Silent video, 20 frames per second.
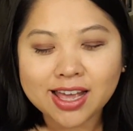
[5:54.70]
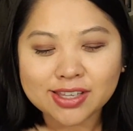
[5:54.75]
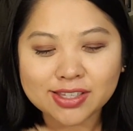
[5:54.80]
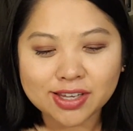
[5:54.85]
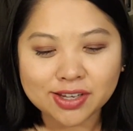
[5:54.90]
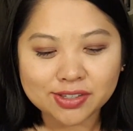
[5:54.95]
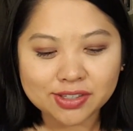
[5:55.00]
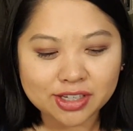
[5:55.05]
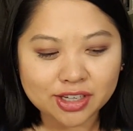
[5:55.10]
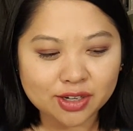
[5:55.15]

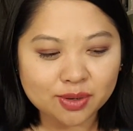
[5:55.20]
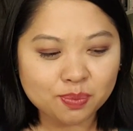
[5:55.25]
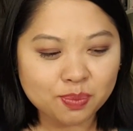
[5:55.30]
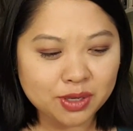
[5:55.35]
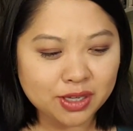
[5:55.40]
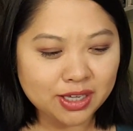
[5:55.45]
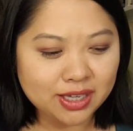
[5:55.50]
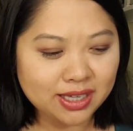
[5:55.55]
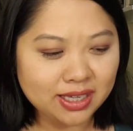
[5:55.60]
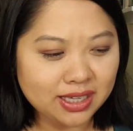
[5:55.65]
so it's going to
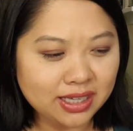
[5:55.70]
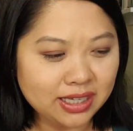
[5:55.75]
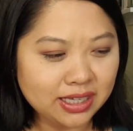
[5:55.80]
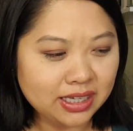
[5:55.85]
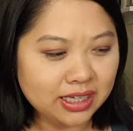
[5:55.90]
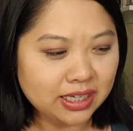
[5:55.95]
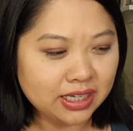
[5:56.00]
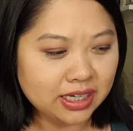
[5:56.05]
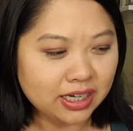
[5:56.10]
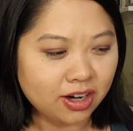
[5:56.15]

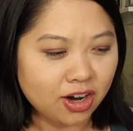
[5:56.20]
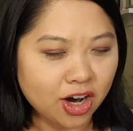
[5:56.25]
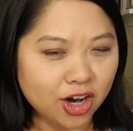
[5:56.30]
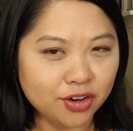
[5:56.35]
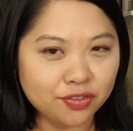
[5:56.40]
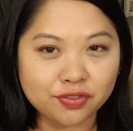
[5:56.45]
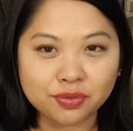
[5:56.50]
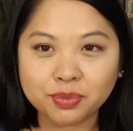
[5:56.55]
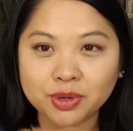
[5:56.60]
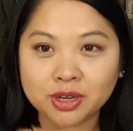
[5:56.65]
be
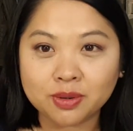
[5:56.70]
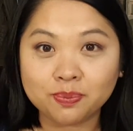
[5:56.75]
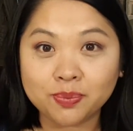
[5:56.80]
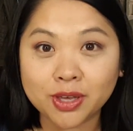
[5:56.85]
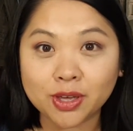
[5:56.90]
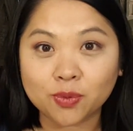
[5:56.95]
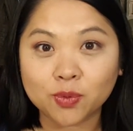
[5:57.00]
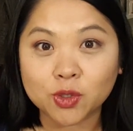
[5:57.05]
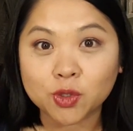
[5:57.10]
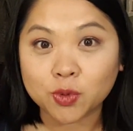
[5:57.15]
hard for me to
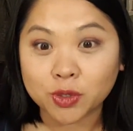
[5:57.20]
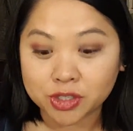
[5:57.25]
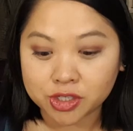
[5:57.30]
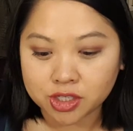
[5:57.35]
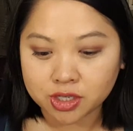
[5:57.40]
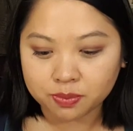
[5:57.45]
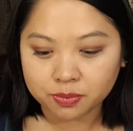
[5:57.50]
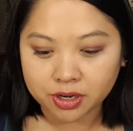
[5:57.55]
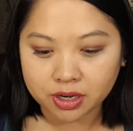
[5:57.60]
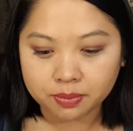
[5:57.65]
pick which ones
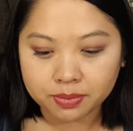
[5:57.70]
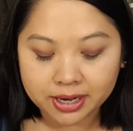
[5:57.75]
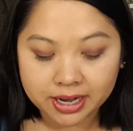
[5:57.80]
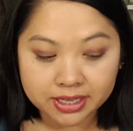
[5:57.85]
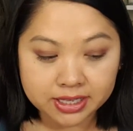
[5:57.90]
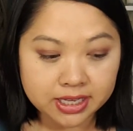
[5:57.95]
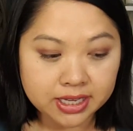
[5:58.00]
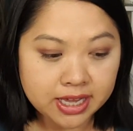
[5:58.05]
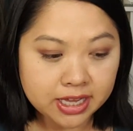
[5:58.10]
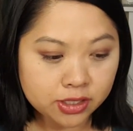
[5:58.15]
to bring. But I
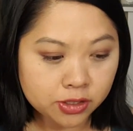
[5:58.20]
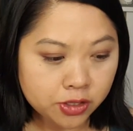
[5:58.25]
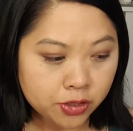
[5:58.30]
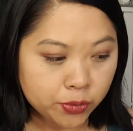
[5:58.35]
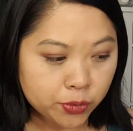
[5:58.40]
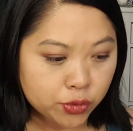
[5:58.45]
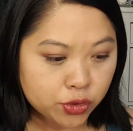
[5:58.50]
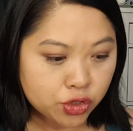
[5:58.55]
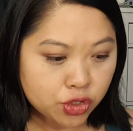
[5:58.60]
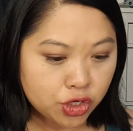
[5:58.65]
did get
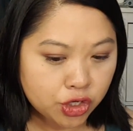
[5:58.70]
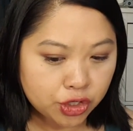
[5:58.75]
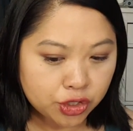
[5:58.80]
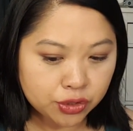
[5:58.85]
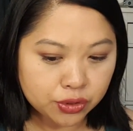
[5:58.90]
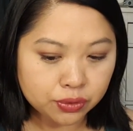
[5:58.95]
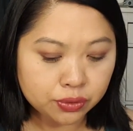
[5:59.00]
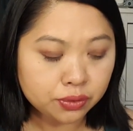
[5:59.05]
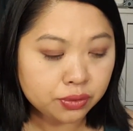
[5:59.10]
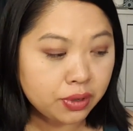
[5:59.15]
those
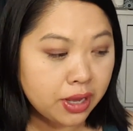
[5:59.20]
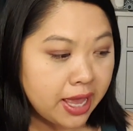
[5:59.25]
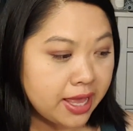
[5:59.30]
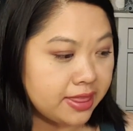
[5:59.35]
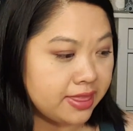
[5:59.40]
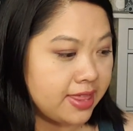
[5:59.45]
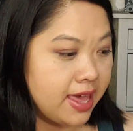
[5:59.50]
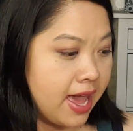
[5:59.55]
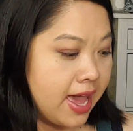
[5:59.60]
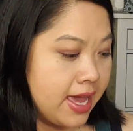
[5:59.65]
two.
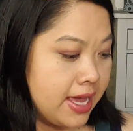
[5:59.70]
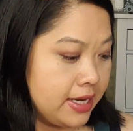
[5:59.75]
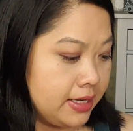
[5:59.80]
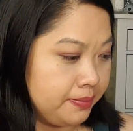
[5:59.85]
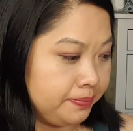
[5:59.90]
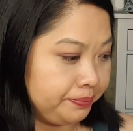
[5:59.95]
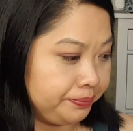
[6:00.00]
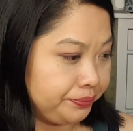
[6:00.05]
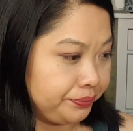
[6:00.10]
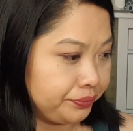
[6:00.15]
And
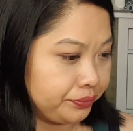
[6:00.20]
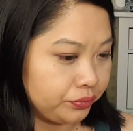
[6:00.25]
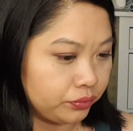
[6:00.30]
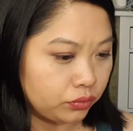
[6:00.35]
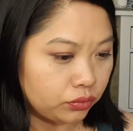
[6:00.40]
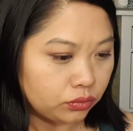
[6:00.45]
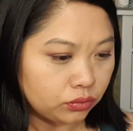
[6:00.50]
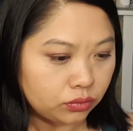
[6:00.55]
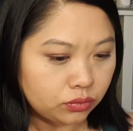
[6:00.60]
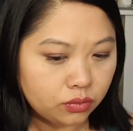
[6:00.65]
then,
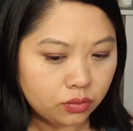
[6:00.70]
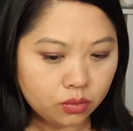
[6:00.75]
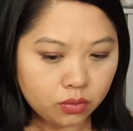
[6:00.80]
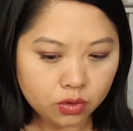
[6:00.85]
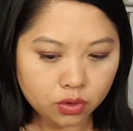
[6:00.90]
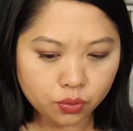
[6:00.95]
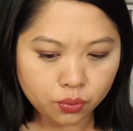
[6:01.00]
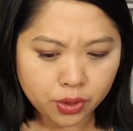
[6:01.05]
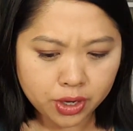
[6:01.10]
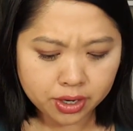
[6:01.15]

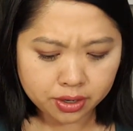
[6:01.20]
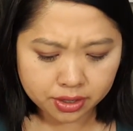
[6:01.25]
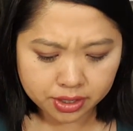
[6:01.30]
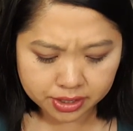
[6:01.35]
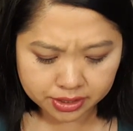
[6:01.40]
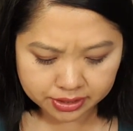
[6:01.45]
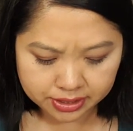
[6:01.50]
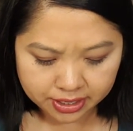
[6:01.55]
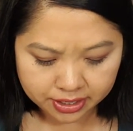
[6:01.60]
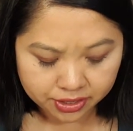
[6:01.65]
where
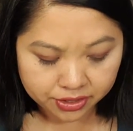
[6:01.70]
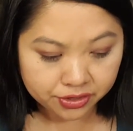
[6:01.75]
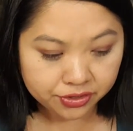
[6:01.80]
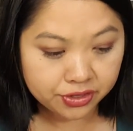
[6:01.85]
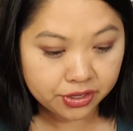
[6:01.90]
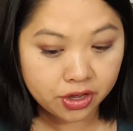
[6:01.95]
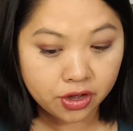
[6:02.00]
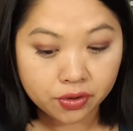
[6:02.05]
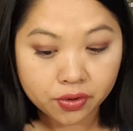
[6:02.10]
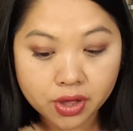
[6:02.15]
is that other
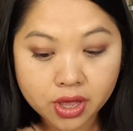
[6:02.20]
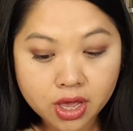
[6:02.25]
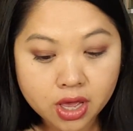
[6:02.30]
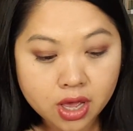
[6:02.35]
thing? Oh,